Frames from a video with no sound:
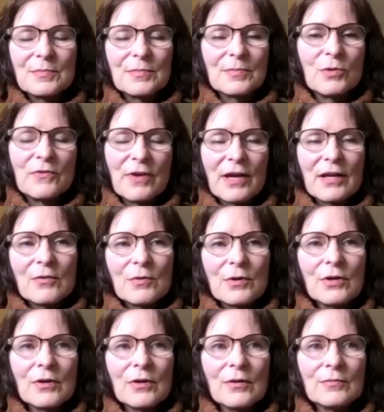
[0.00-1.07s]
we've had a
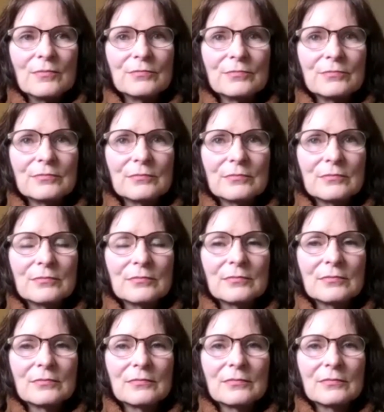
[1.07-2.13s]
real
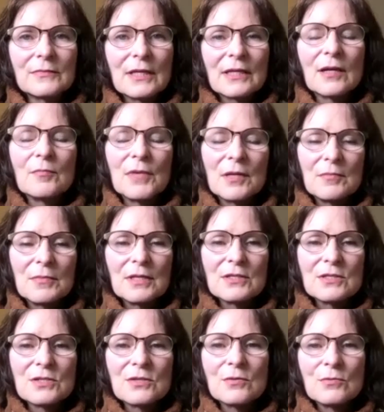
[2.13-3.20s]
commitment
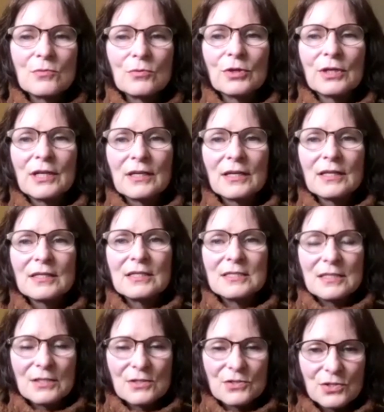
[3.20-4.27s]
to looking at these
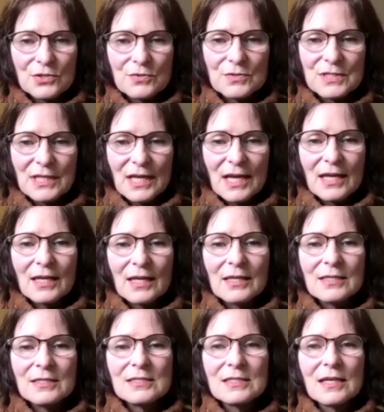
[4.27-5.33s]
issues
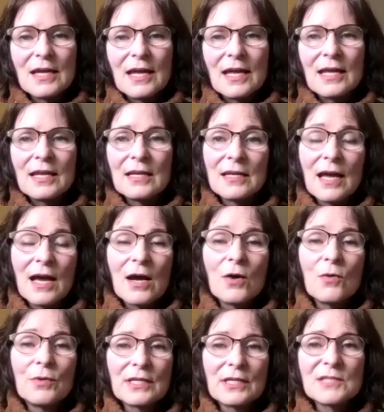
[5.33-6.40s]
and how
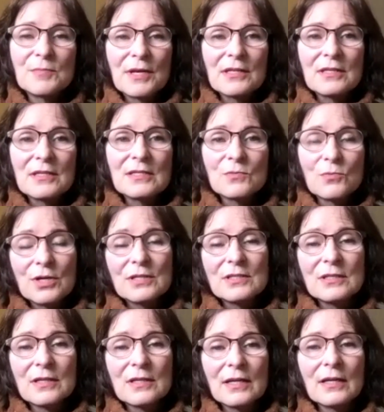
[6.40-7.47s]
we expect this work
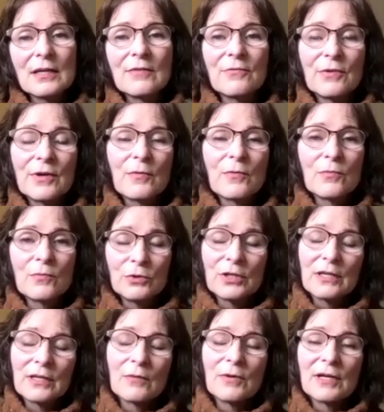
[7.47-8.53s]
to kind of, if we were
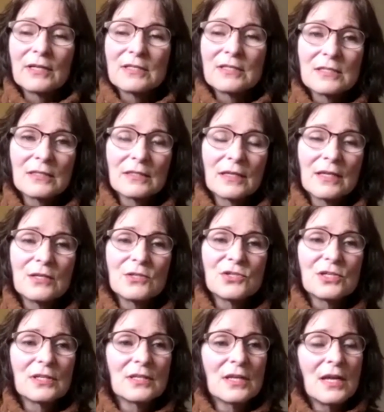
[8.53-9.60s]
looking at
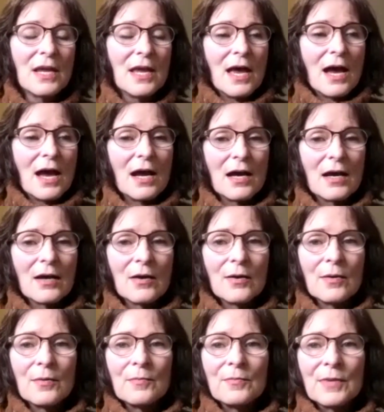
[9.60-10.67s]
reconciliation
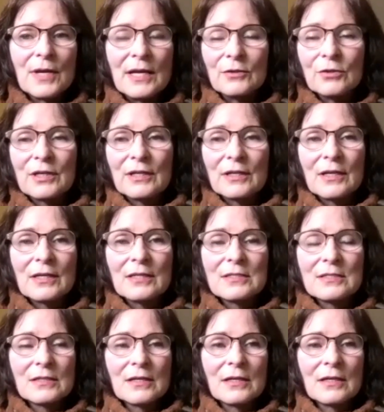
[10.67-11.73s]
and looking at
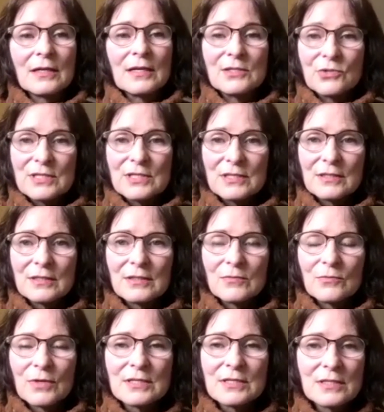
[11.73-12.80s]
addressing
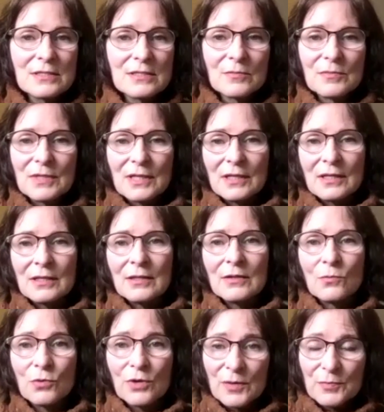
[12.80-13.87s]
racism in the
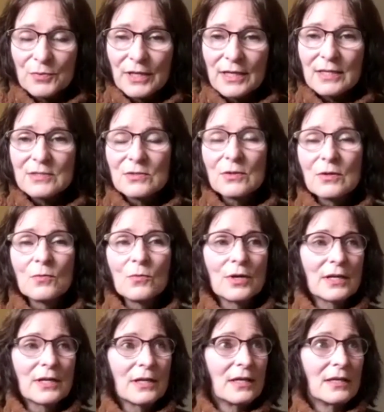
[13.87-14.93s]
workplace or
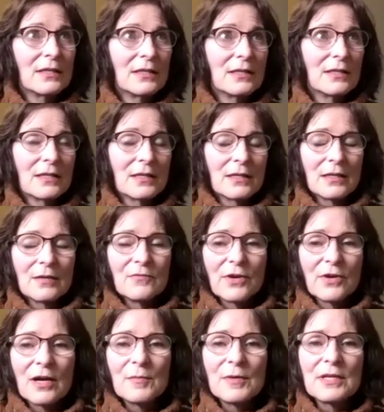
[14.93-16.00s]
work in the
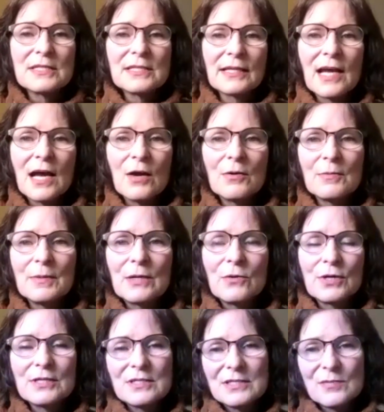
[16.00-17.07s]
environment, is like, how are we
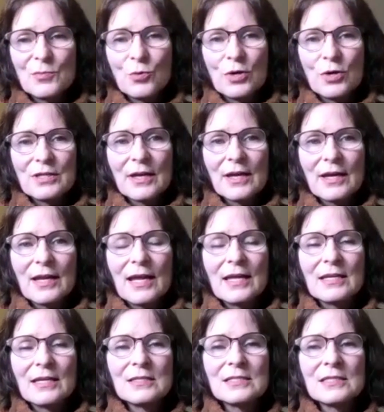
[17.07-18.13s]
going to support that?
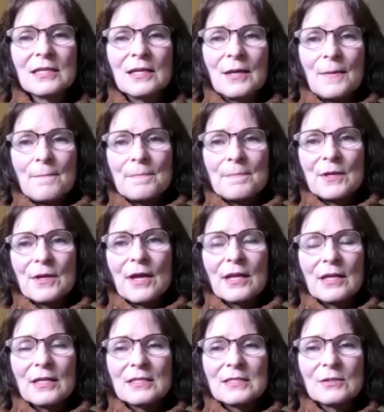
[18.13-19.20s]
And
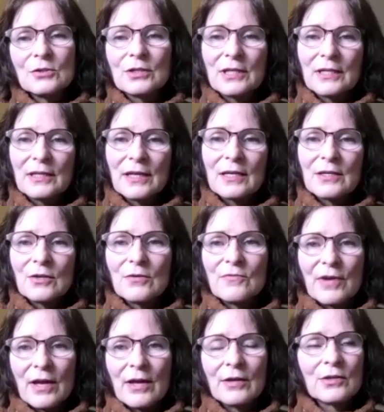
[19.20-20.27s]
it's looking at your
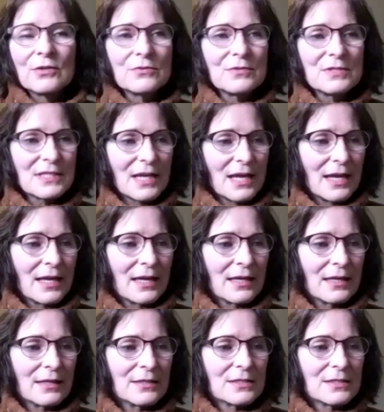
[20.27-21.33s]
values
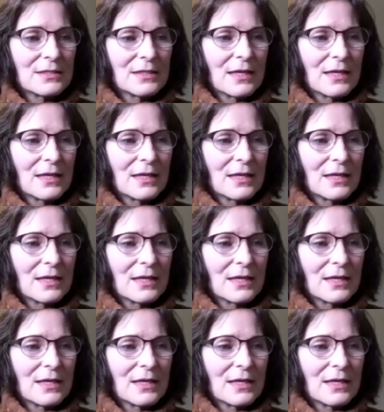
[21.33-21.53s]
and